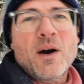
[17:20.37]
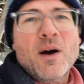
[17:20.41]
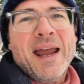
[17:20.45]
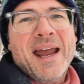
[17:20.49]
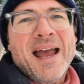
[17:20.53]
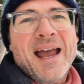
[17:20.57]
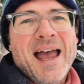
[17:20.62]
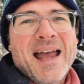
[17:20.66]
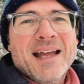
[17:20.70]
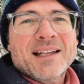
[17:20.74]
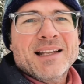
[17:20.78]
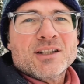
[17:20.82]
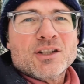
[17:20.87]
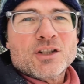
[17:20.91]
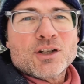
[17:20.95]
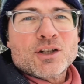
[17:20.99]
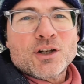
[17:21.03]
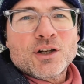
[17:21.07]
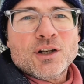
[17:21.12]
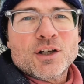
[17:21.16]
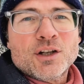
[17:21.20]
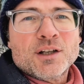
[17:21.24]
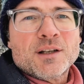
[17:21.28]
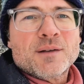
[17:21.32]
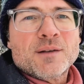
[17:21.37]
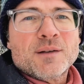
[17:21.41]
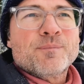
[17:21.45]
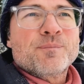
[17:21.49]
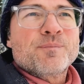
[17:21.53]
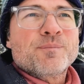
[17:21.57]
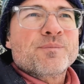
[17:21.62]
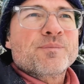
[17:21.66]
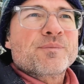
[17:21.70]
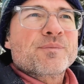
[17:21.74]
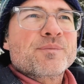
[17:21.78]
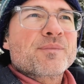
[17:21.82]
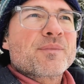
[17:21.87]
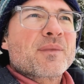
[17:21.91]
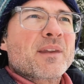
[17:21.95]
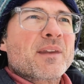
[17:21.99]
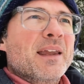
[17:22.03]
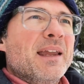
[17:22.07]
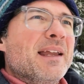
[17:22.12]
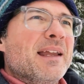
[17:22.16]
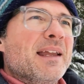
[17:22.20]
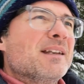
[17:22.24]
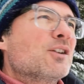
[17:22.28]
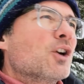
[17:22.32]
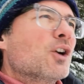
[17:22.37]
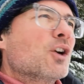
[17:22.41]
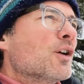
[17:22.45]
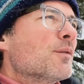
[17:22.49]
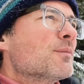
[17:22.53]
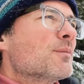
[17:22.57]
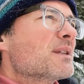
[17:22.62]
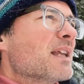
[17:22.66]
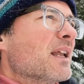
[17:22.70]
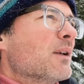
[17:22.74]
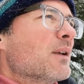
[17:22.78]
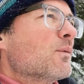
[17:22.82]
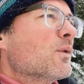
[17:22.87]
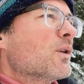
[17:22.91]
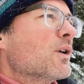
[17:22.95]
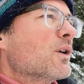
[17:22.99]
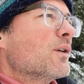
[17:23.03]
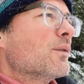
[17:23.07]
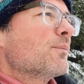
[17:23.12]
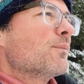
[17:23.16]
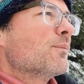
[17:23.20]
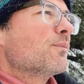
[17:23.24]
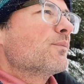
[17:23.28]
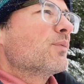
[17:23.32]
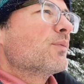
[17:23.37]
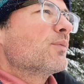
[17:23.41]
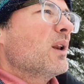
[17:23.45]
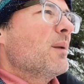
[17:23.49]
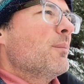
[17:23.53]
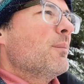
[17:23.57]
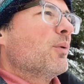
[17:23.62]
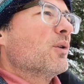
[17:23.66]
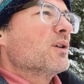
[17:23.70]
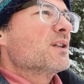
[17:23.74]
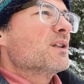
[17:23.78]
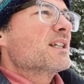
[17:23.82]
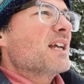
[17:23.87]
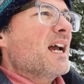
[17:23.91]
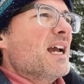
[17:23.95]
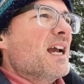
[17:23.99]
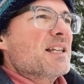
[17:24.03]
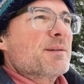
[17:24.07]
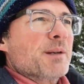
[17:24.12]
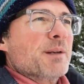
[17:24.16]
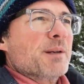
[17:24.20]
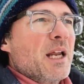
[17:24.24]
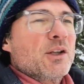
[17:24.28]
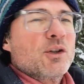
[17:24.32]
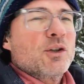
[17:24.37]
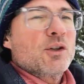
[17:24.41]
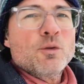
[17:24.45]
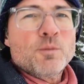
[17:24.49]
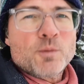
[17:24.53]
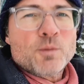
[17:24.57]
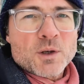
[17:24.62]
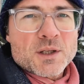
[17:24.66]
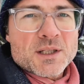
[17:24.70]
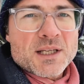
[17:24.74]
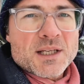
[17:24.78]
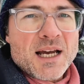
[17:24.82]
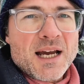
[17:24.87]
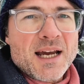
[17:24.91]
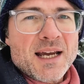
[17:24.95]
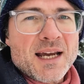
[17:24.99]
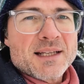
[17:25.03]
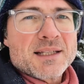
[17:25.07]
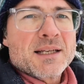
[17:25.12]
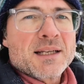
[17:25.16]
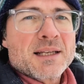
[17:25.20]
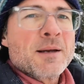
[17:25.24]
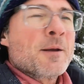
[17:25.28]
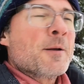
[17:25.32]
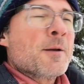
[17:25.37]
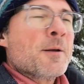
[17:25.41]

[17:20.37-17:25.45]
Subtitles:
answered in terms that were pretty precise, but not too precise,